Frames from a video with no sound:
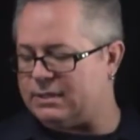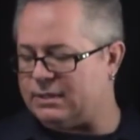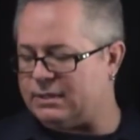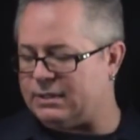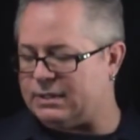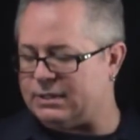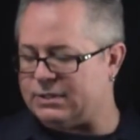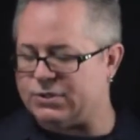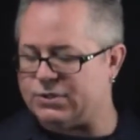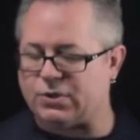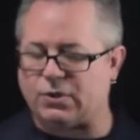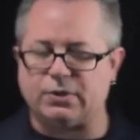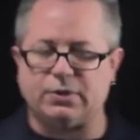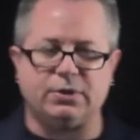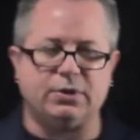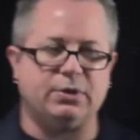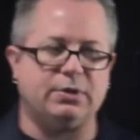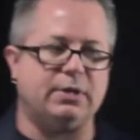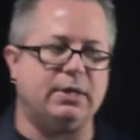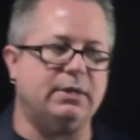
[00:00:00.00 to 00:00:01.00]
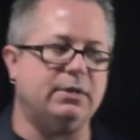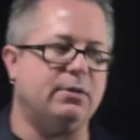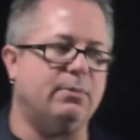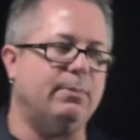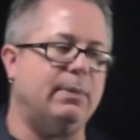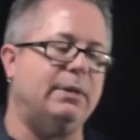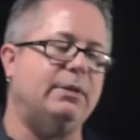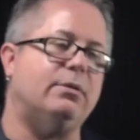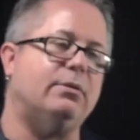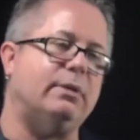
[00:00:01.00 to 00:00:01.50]
that they started to take the
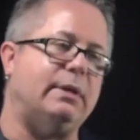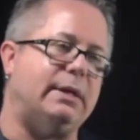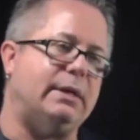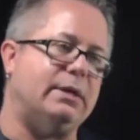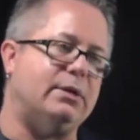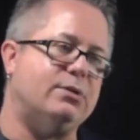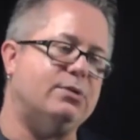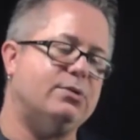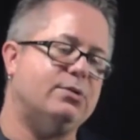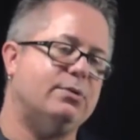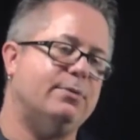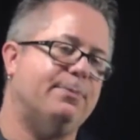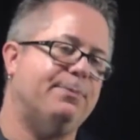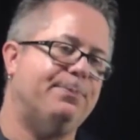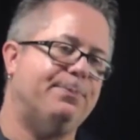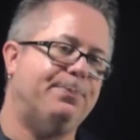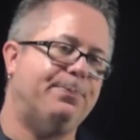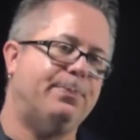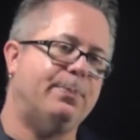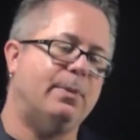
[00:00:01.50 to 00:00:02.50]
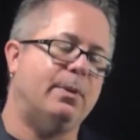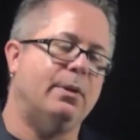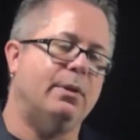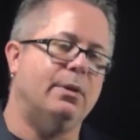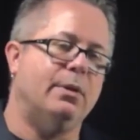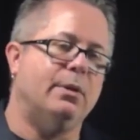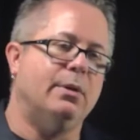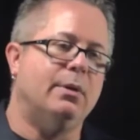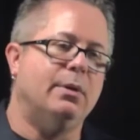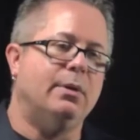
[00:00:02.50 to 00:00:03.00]
mental age
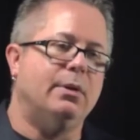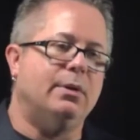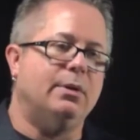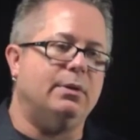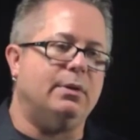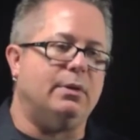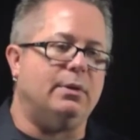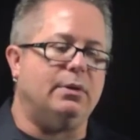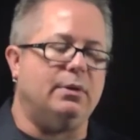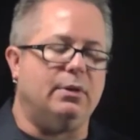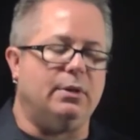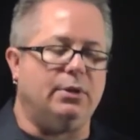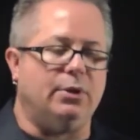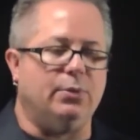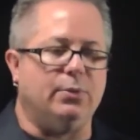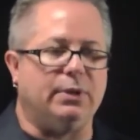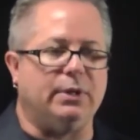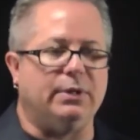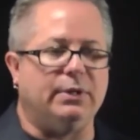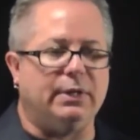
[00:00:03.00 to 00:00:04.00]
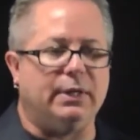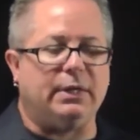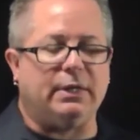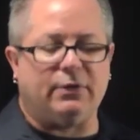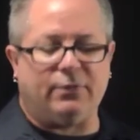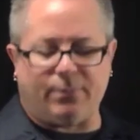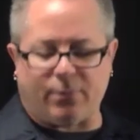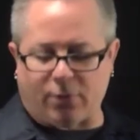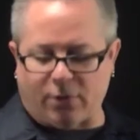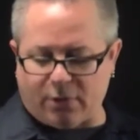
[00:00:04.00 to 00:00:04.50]
that you could get
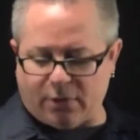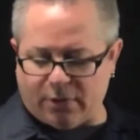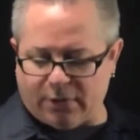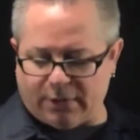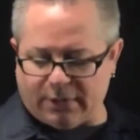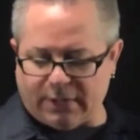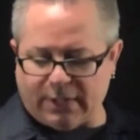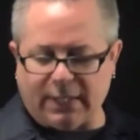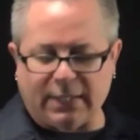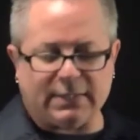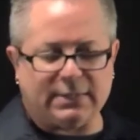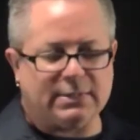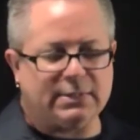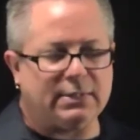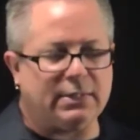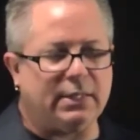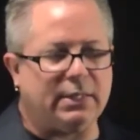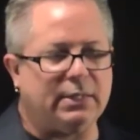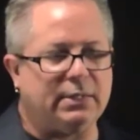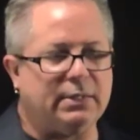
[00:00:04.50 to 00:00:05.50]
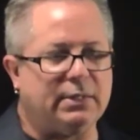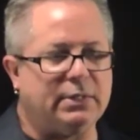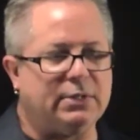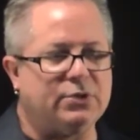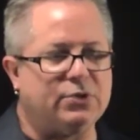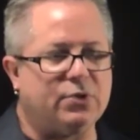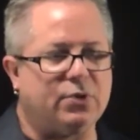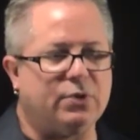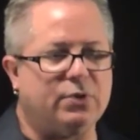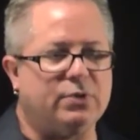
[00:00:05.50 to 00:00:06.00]
as part of the test, and they
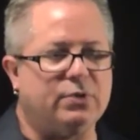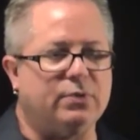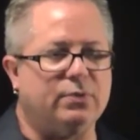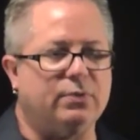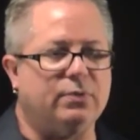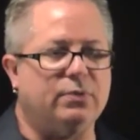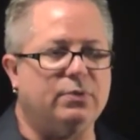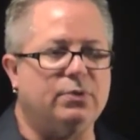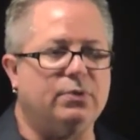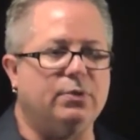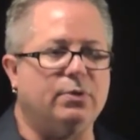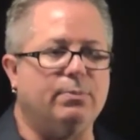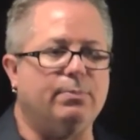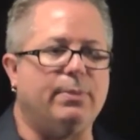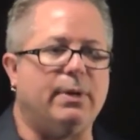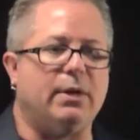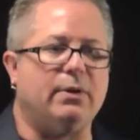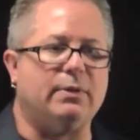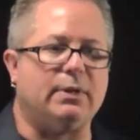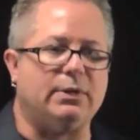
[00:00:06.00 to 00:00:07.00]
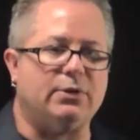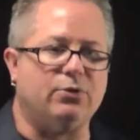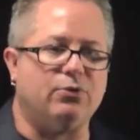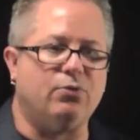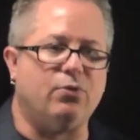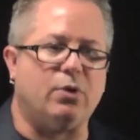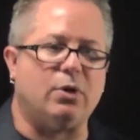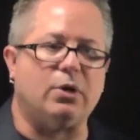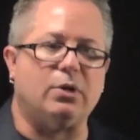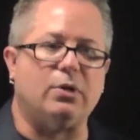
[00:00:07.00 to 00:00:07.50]
started to compare that to
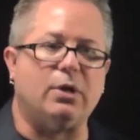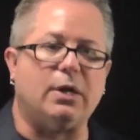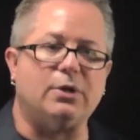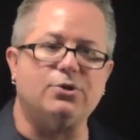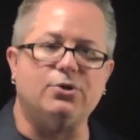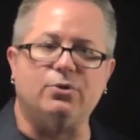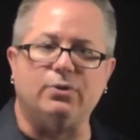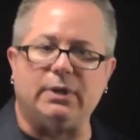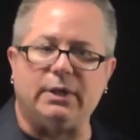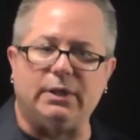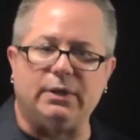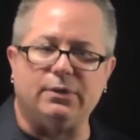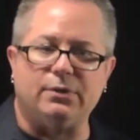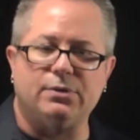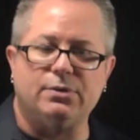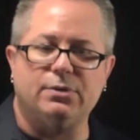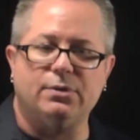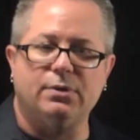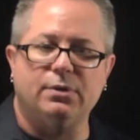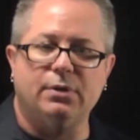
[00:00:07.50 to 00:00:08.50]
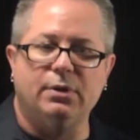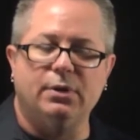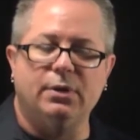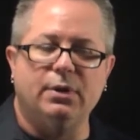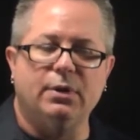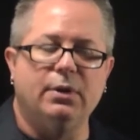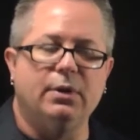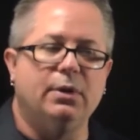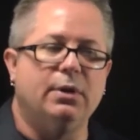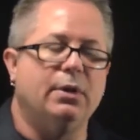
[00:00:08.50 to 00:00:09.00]
chronological age.
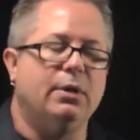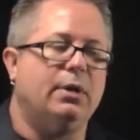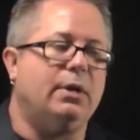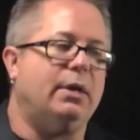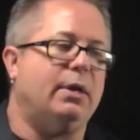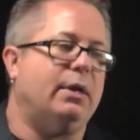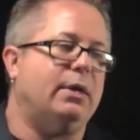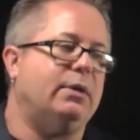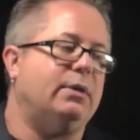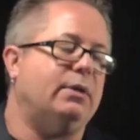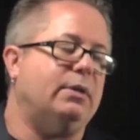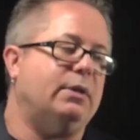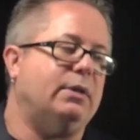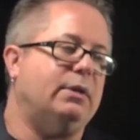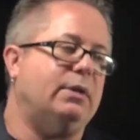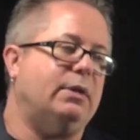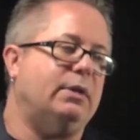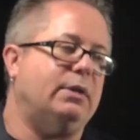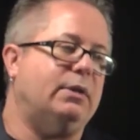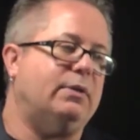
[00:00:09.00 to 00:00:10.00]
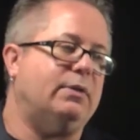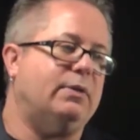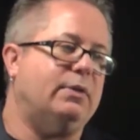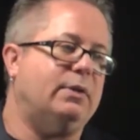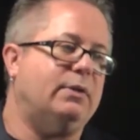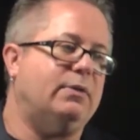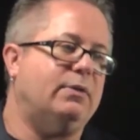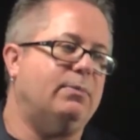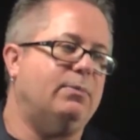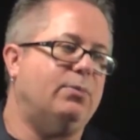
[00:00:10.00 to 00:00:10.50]
And it's
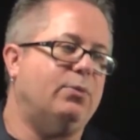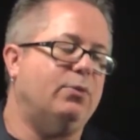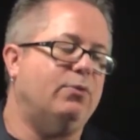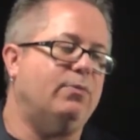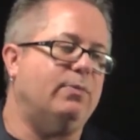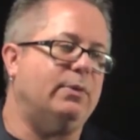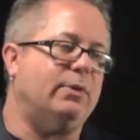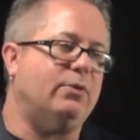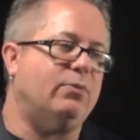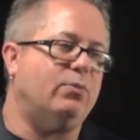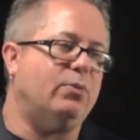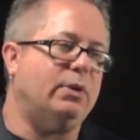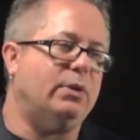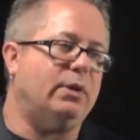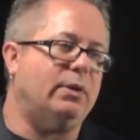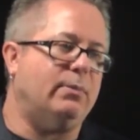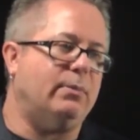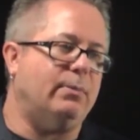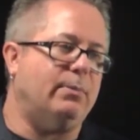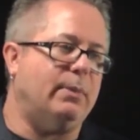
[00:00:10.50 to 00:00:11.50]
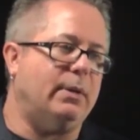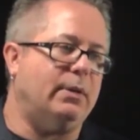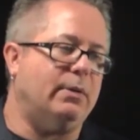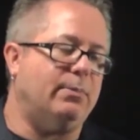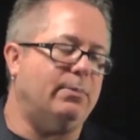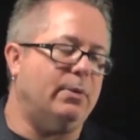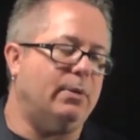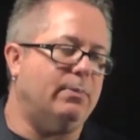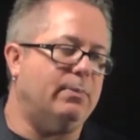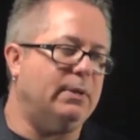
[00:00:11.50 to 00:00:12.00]
this improvement that really made
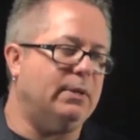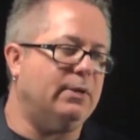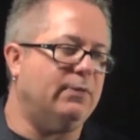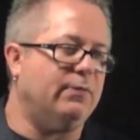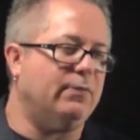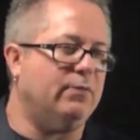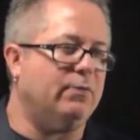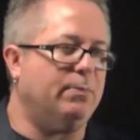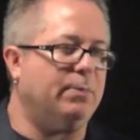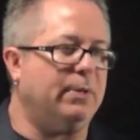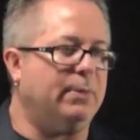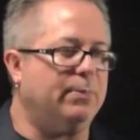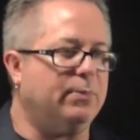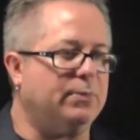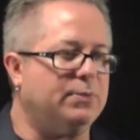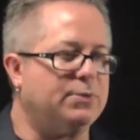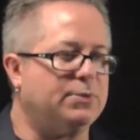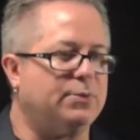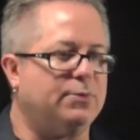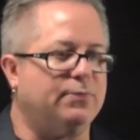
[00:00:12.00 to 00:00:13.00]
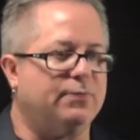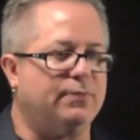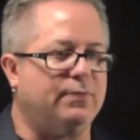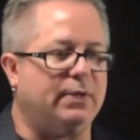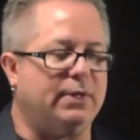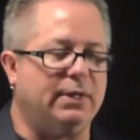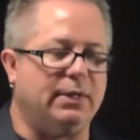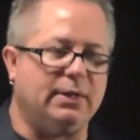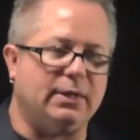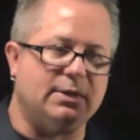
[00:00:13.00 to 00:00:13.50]
a big difference to people's sort of,
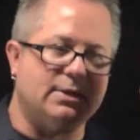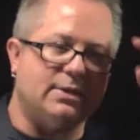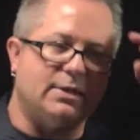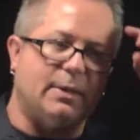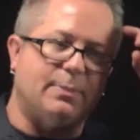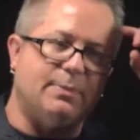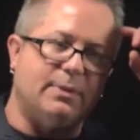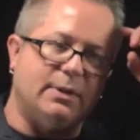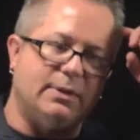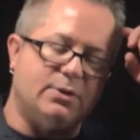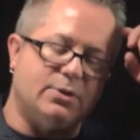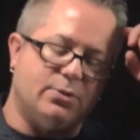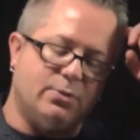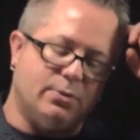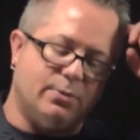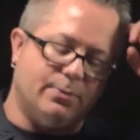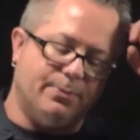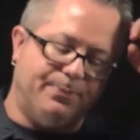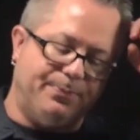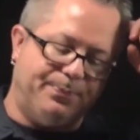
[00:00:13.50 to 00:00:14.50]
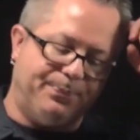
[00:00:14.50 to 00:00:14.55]
I think, acceptance or